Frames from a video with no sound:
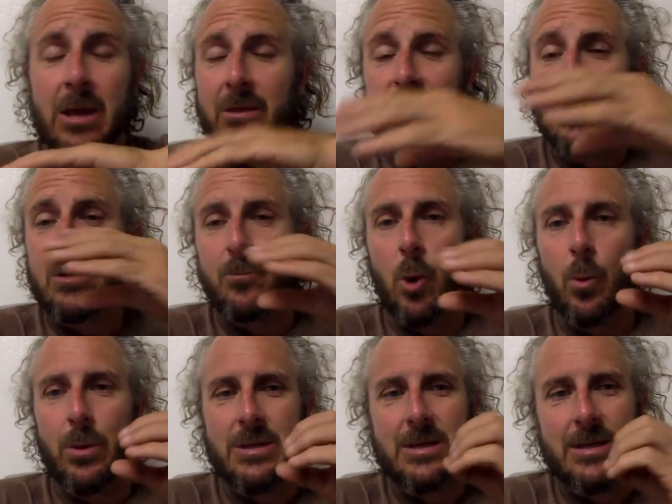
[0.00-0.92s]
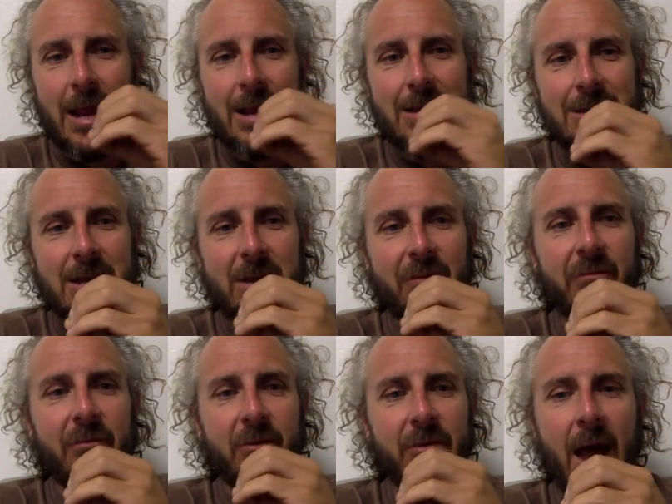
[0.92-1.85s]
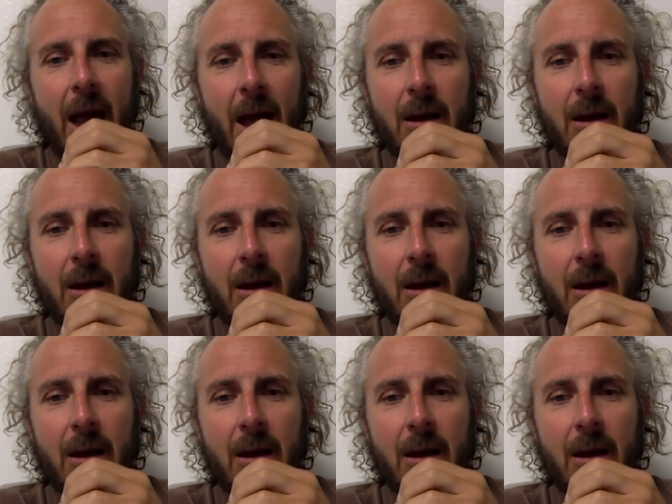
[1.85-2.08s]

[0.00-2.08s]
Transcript: This moment stands in for that.